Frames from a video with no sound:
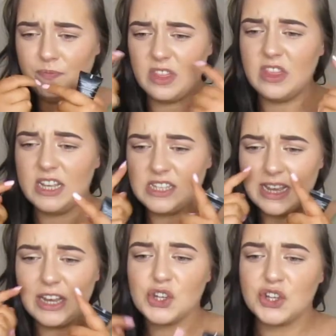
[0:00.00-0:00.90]
this
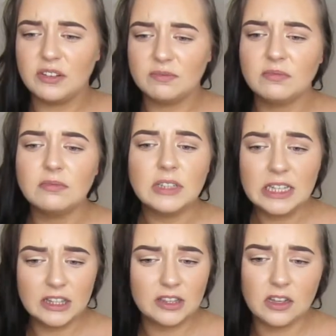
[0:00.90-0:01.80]
section
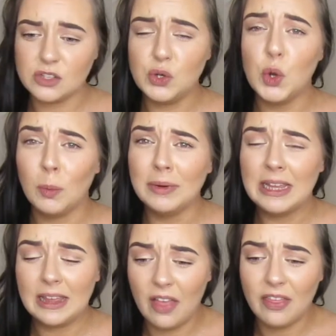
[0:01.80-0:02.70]
doesn't normally
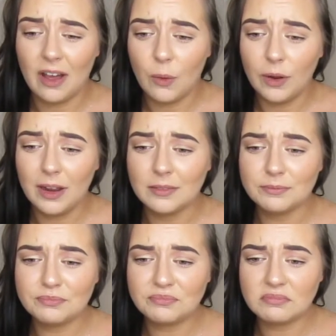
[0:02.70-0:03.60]
get that oily.
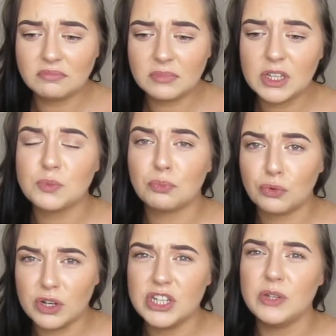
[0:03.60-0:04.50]
It's
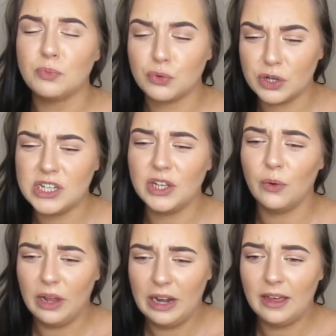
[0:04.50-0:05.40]
pretty
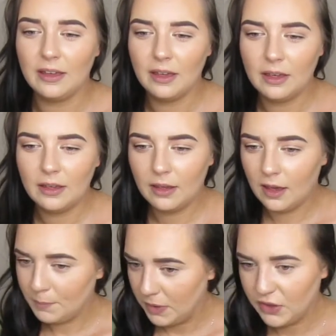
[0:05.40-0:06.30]
oily.
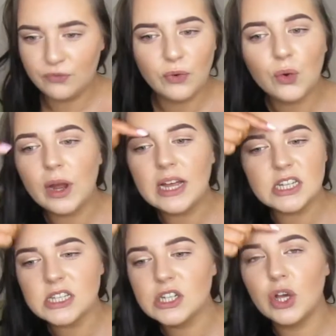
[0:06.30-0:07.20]
My forehead
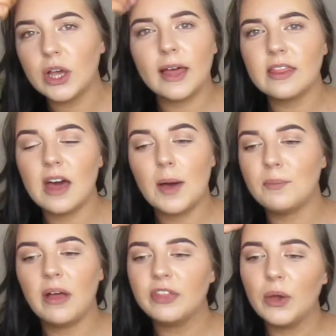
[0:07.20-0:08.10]
doesn't look that
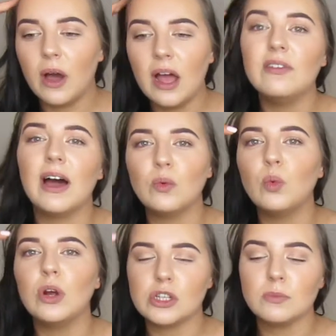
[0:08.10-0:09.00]
bad though. I have had
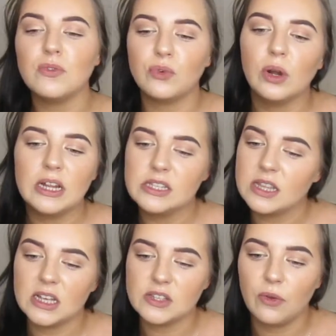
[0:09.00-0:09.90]
worse on my forehead, so
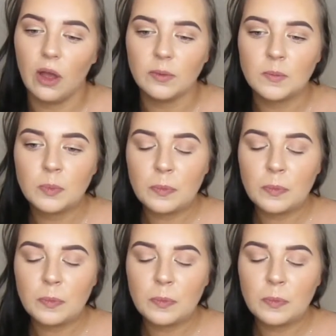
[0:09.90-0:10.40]
that's fine.